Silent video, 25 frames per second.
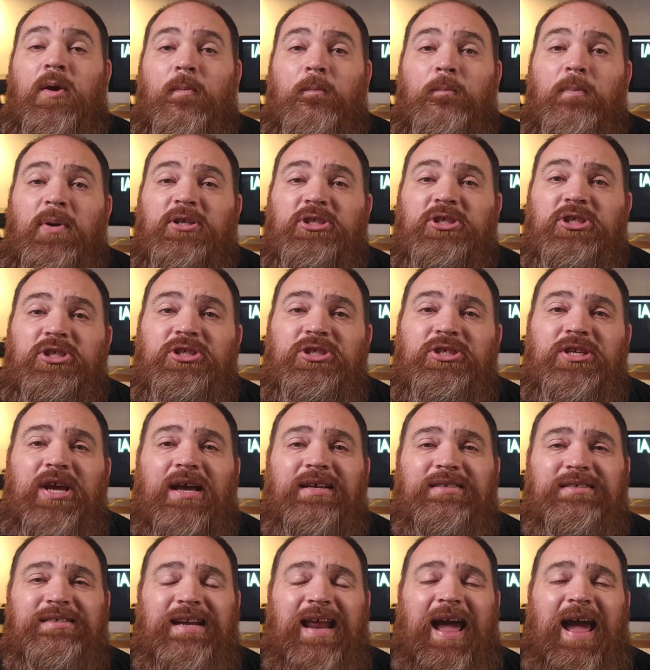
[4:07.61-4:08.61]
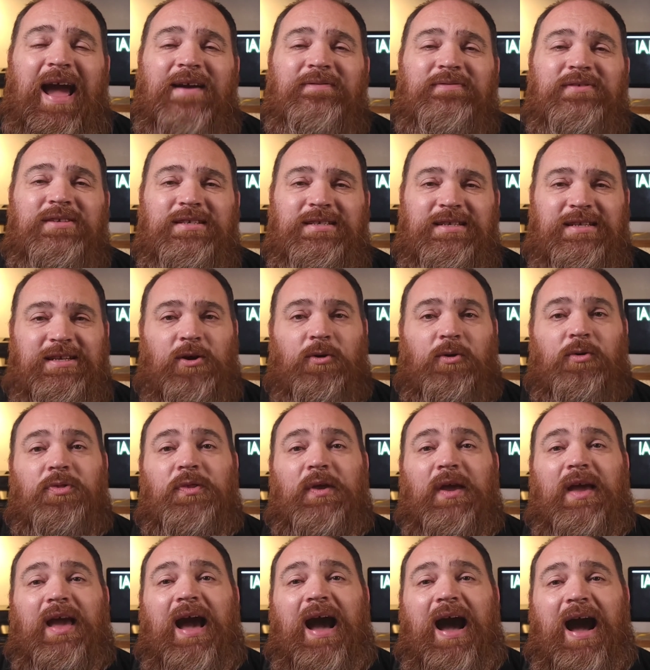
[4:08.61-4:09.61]
But she doesn't have to deal with
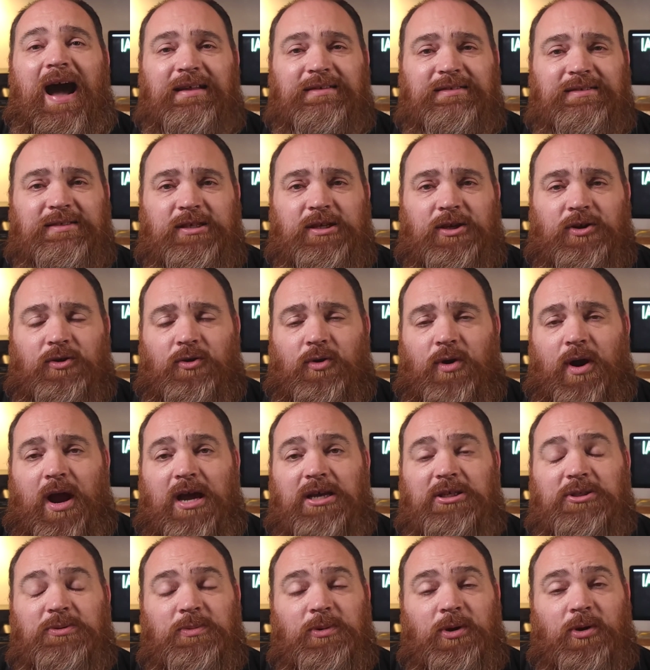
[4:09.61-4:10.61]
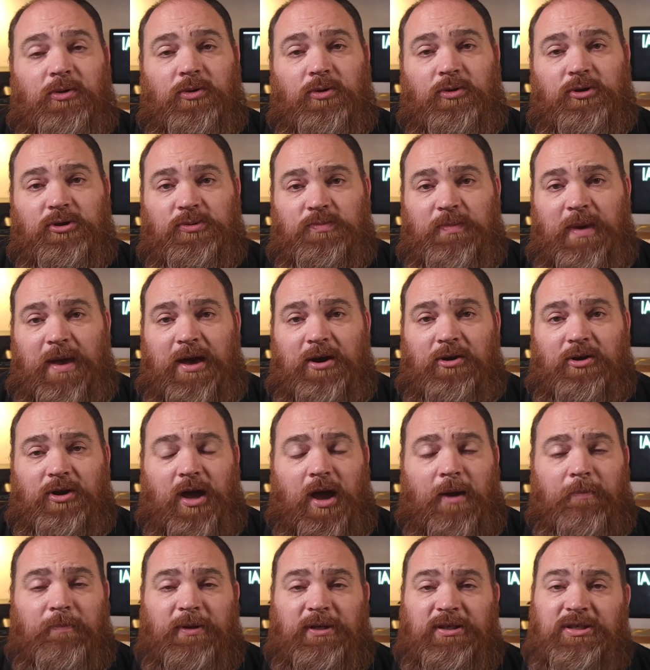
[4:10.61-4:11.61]
the constant harassment of those male
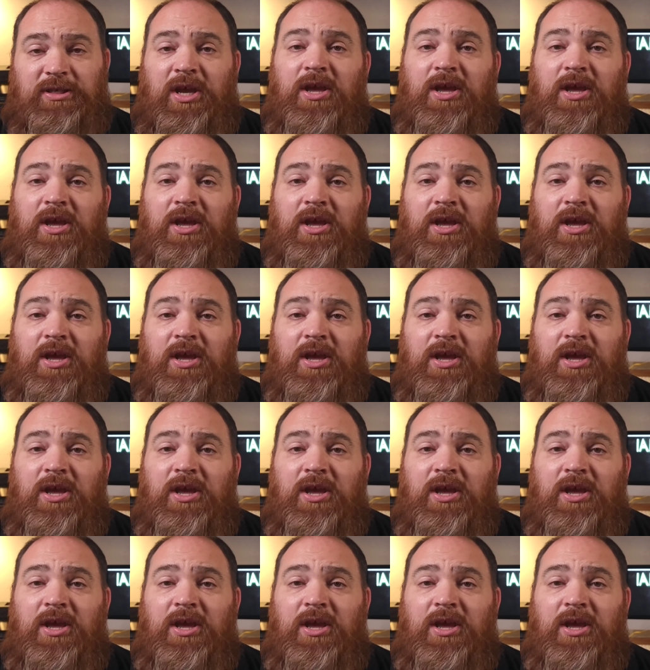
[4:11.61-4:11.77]
guppies.